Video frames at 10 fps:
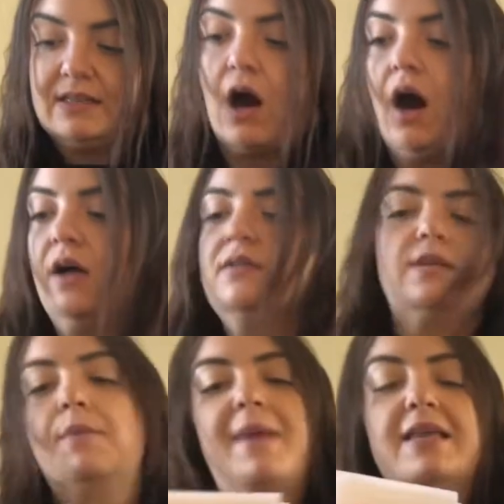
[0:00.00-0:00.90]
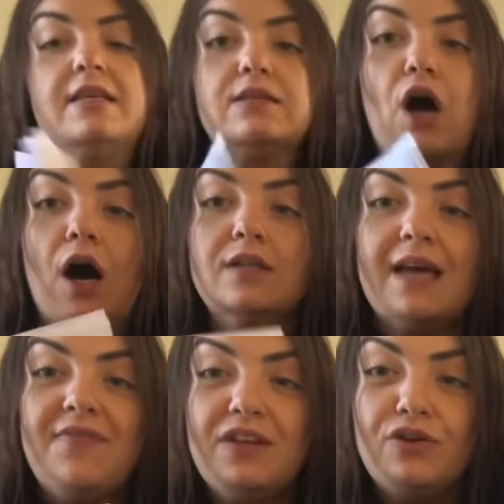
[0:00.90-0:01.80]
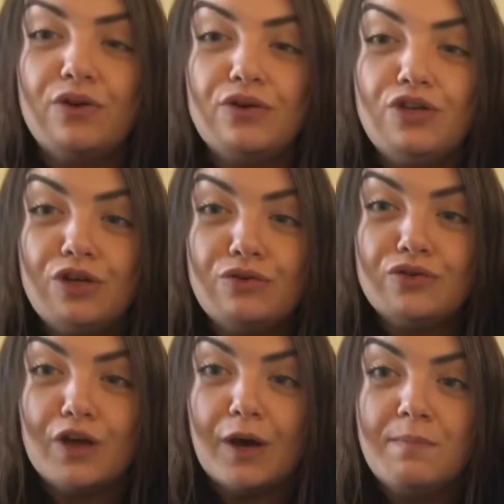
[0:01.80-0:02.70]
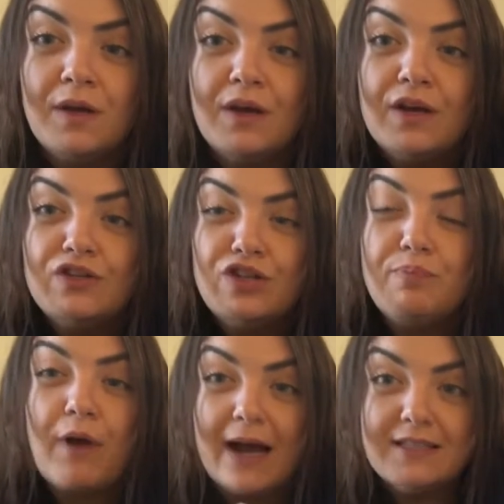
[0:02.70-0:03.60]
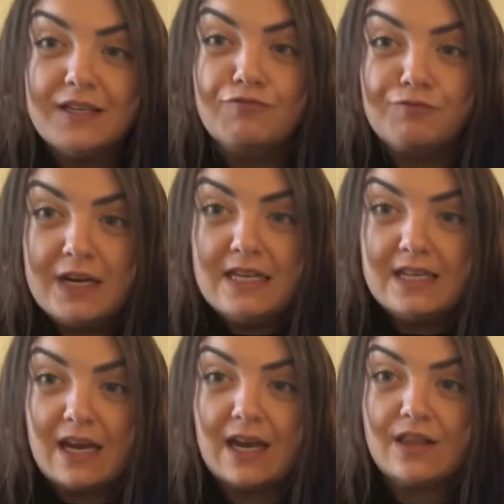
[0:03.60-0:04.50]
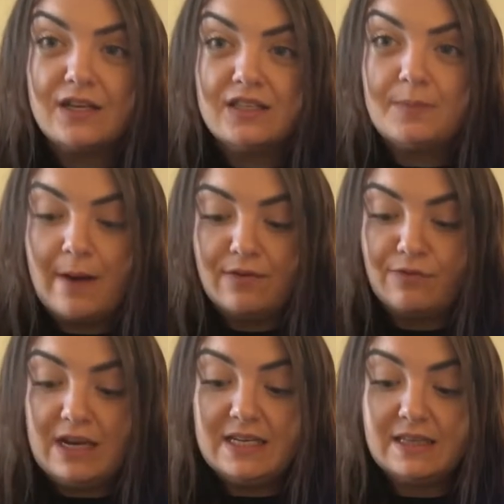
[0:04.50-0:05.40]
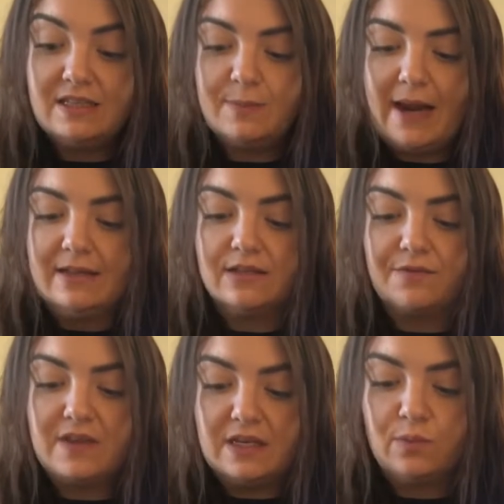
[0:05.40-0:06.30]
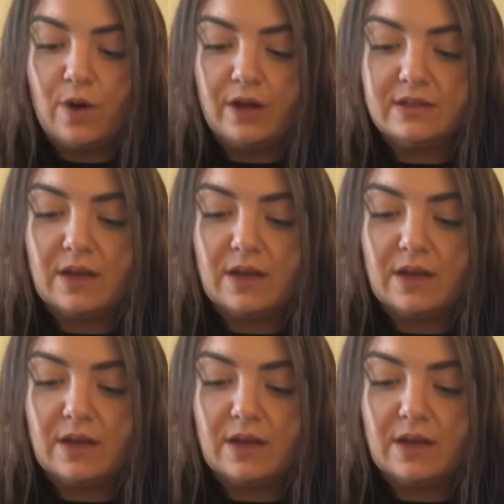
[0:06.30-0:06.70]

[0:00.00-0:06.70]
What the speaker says: cards, so you make these cards, and then you can use them to practice reading the spellings of these words.